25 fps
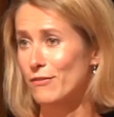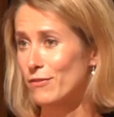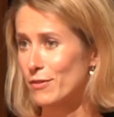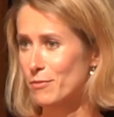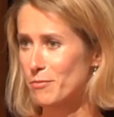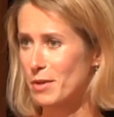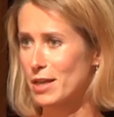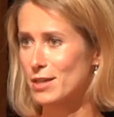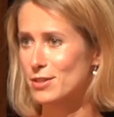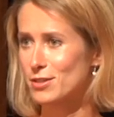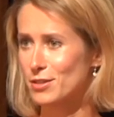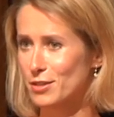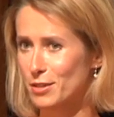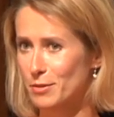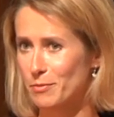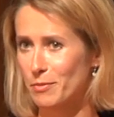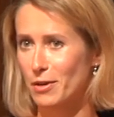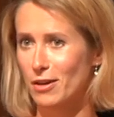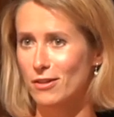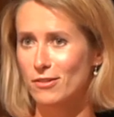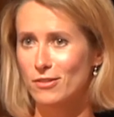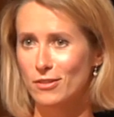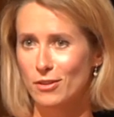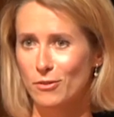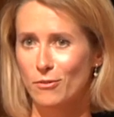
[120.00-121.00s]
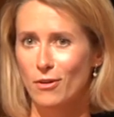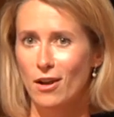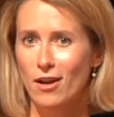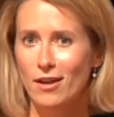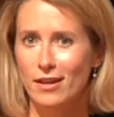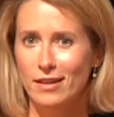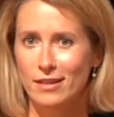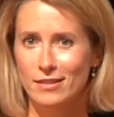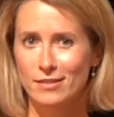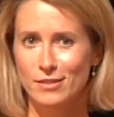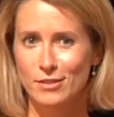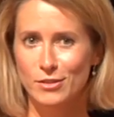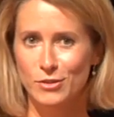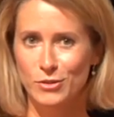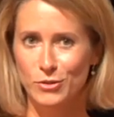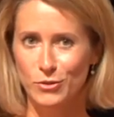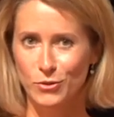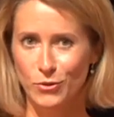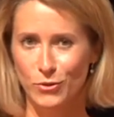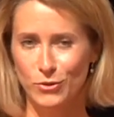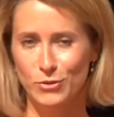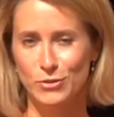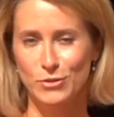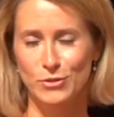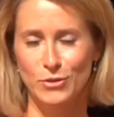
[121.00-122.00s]
information about the rides
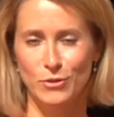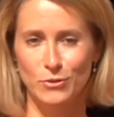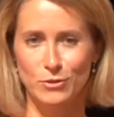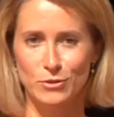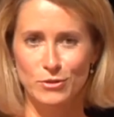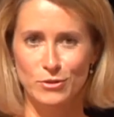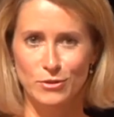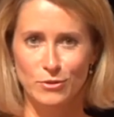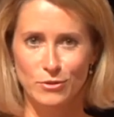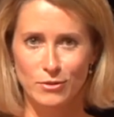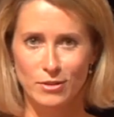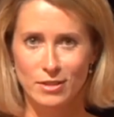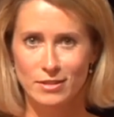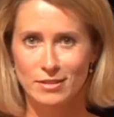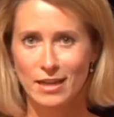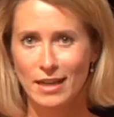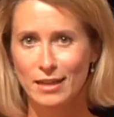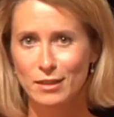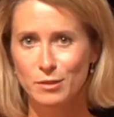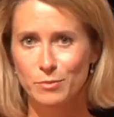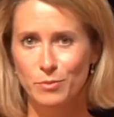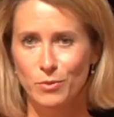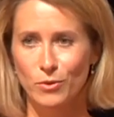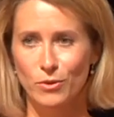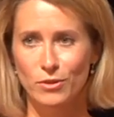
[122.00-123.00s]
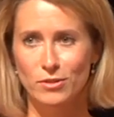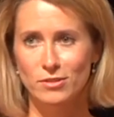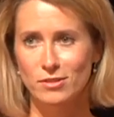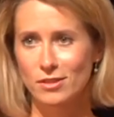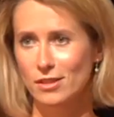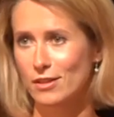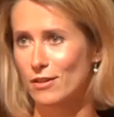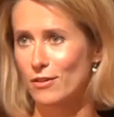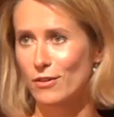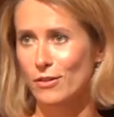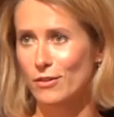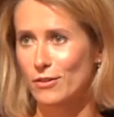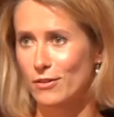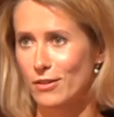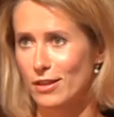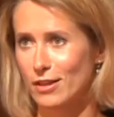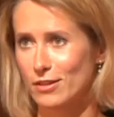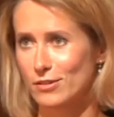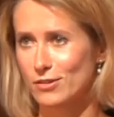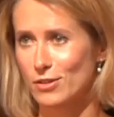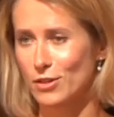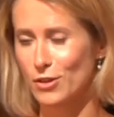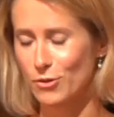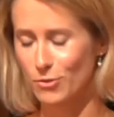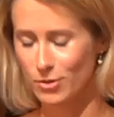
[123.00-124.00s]
to also to the tax board. So
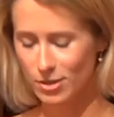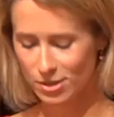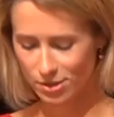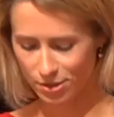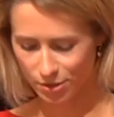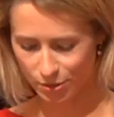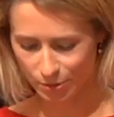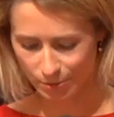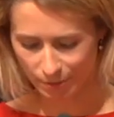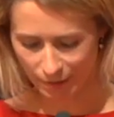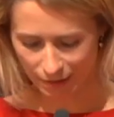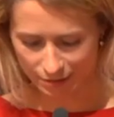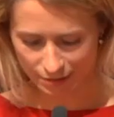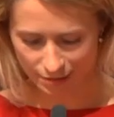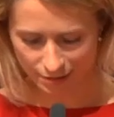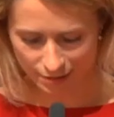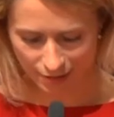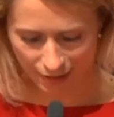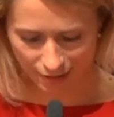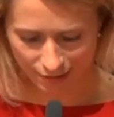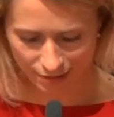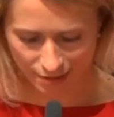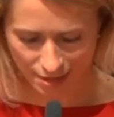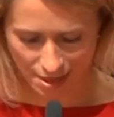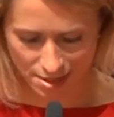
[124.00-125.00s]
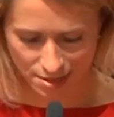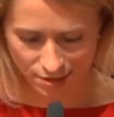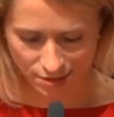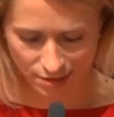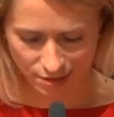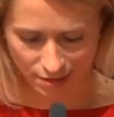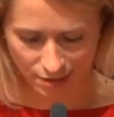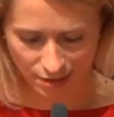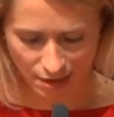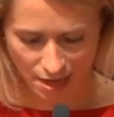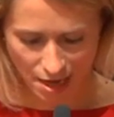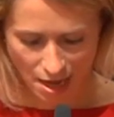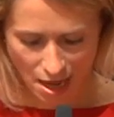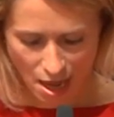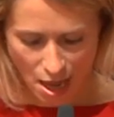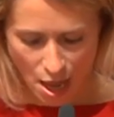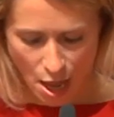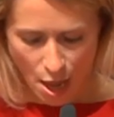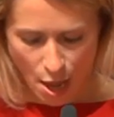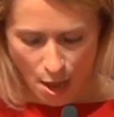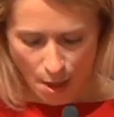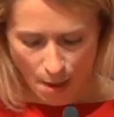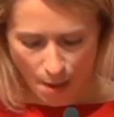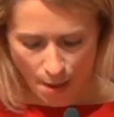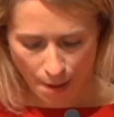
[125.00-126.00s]
there's no issue about the taxation.
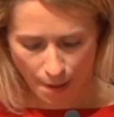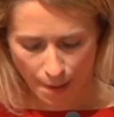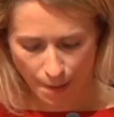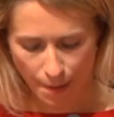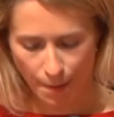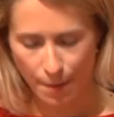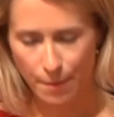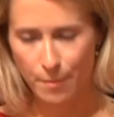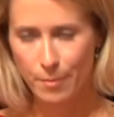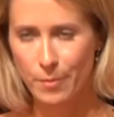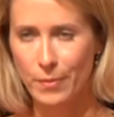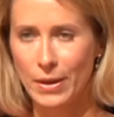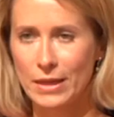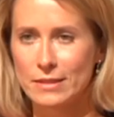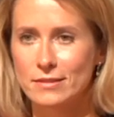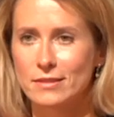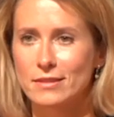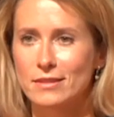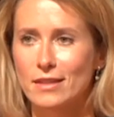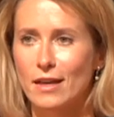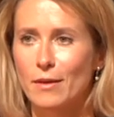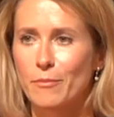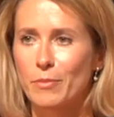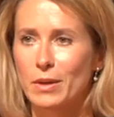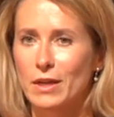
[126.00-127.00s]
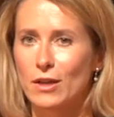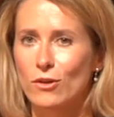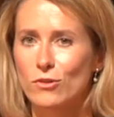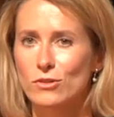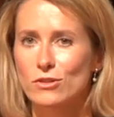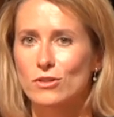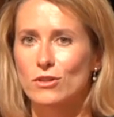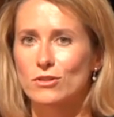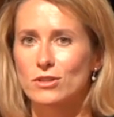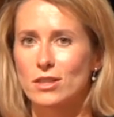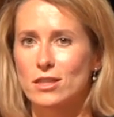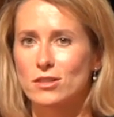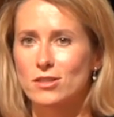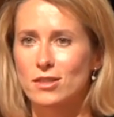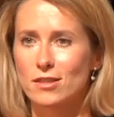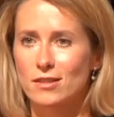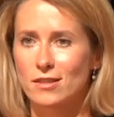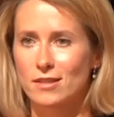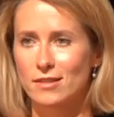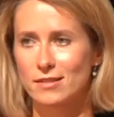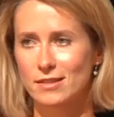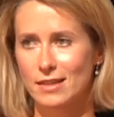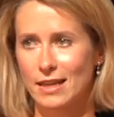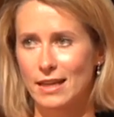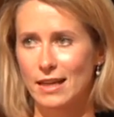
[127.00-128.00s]
But also
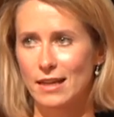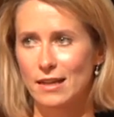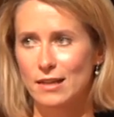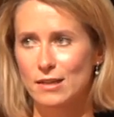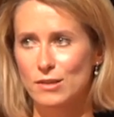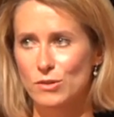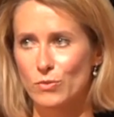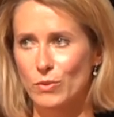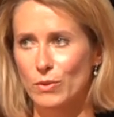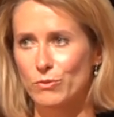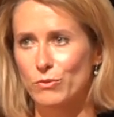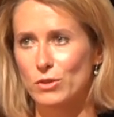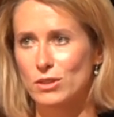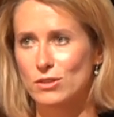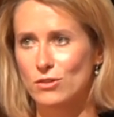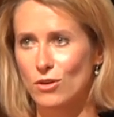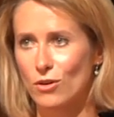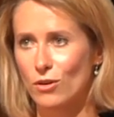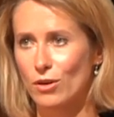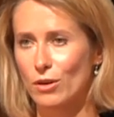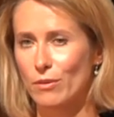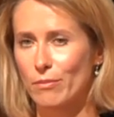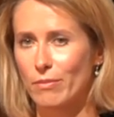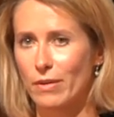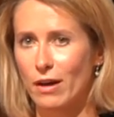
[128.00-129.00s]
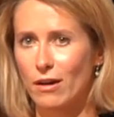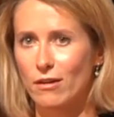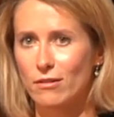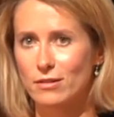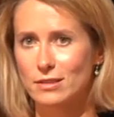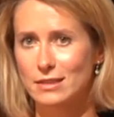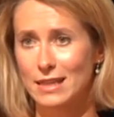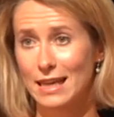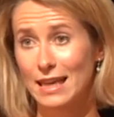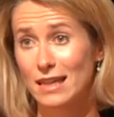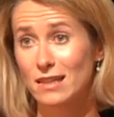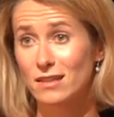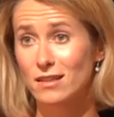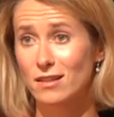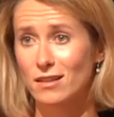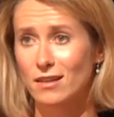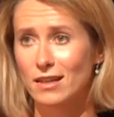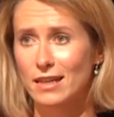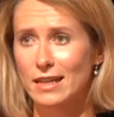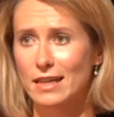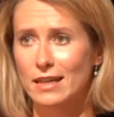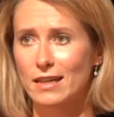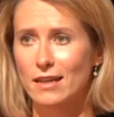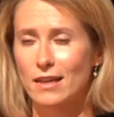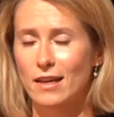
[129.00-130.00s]
digital skills when we talk about
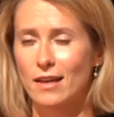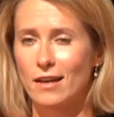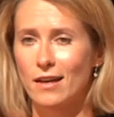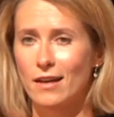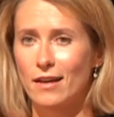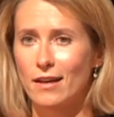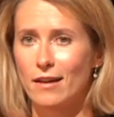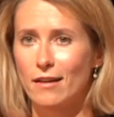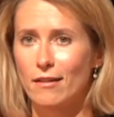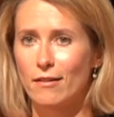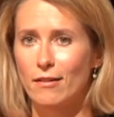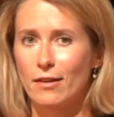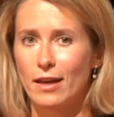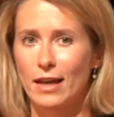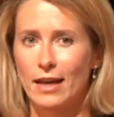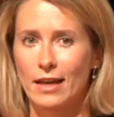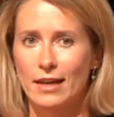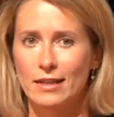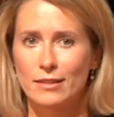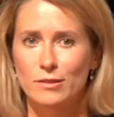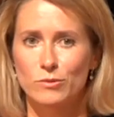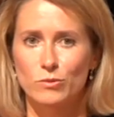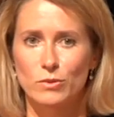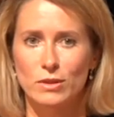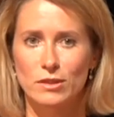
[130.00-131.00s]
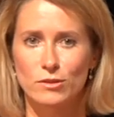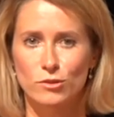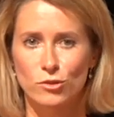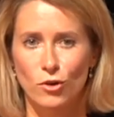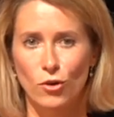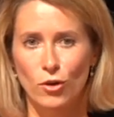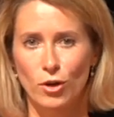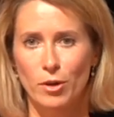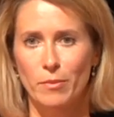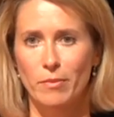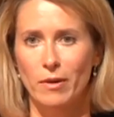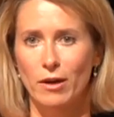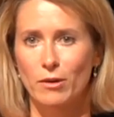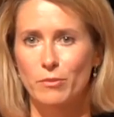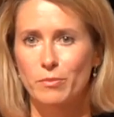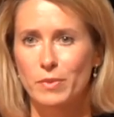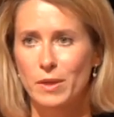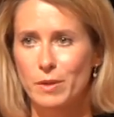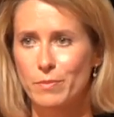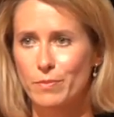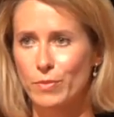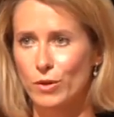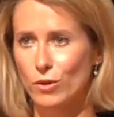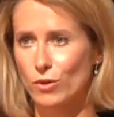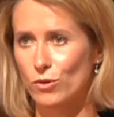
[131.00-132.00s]
elderly and we talk about
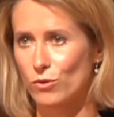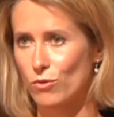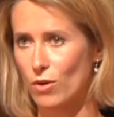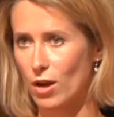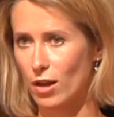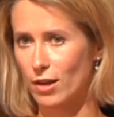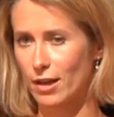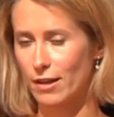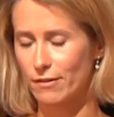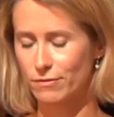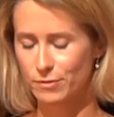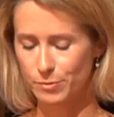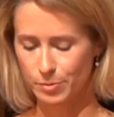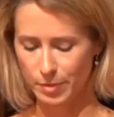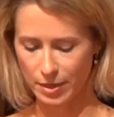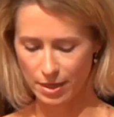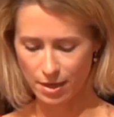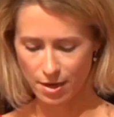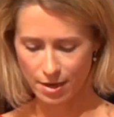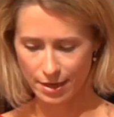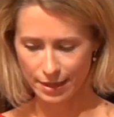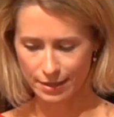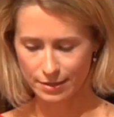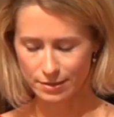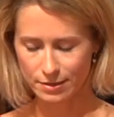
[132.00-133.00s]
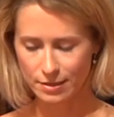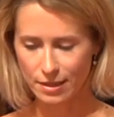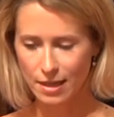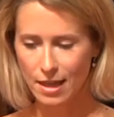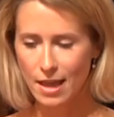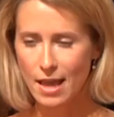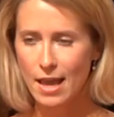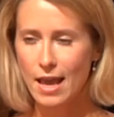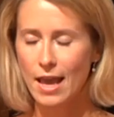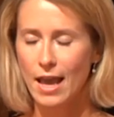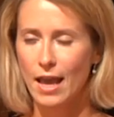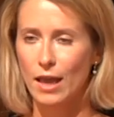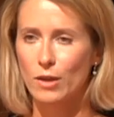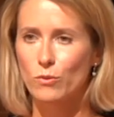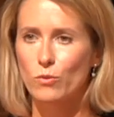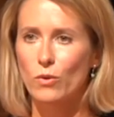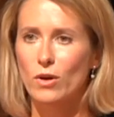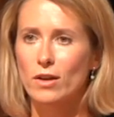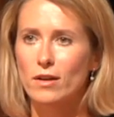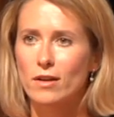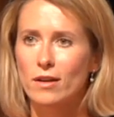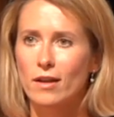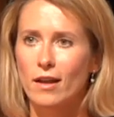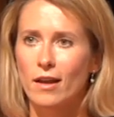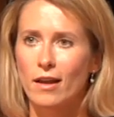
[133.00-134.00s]
people who are left behind. And
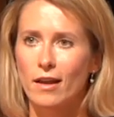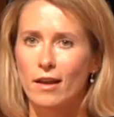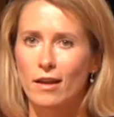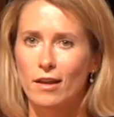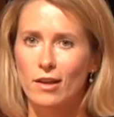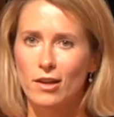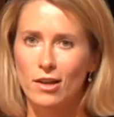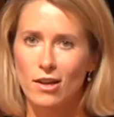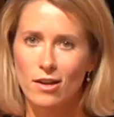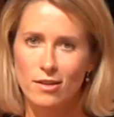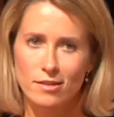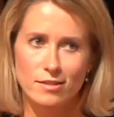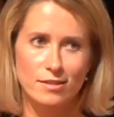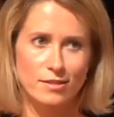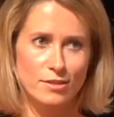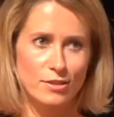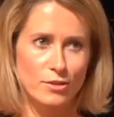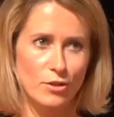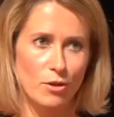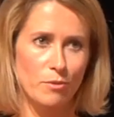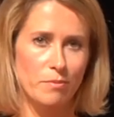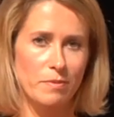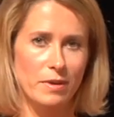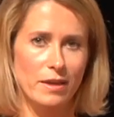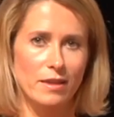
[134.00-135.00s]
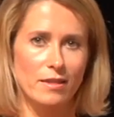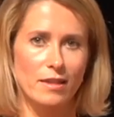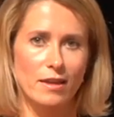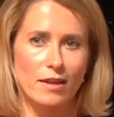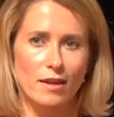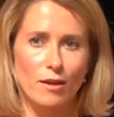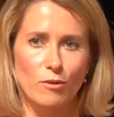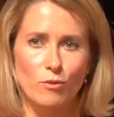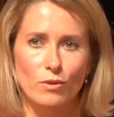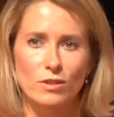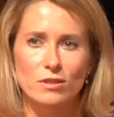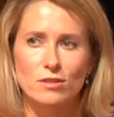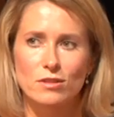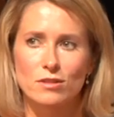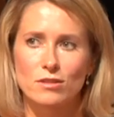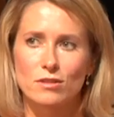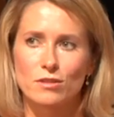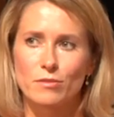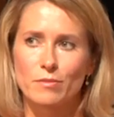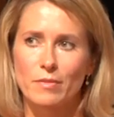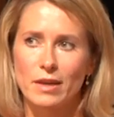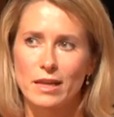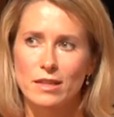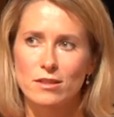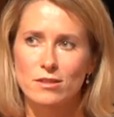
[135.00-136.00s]
one last topic that I wanted
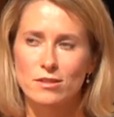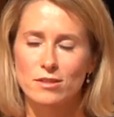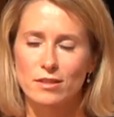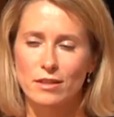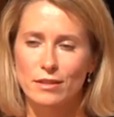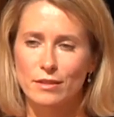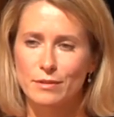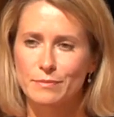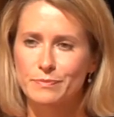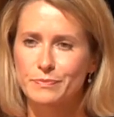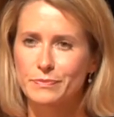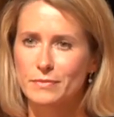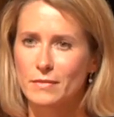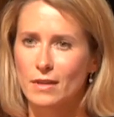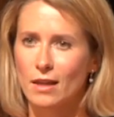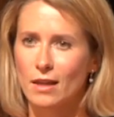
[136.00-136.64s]
to mention